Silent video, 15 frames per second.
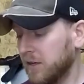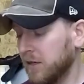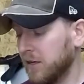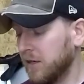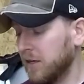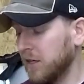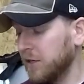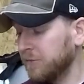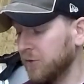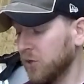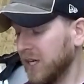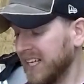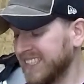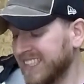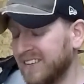Uh, if you
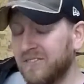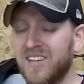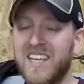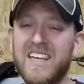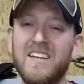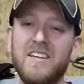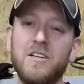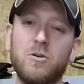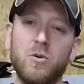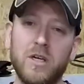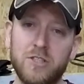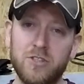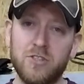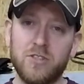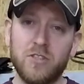guys have any
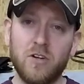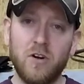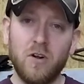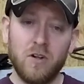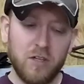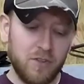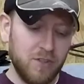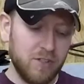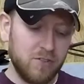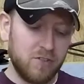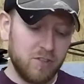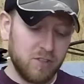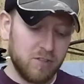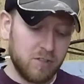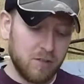questions at all on this
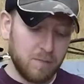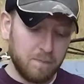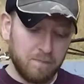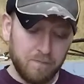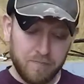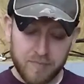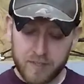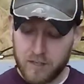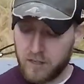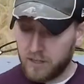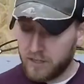system, uh,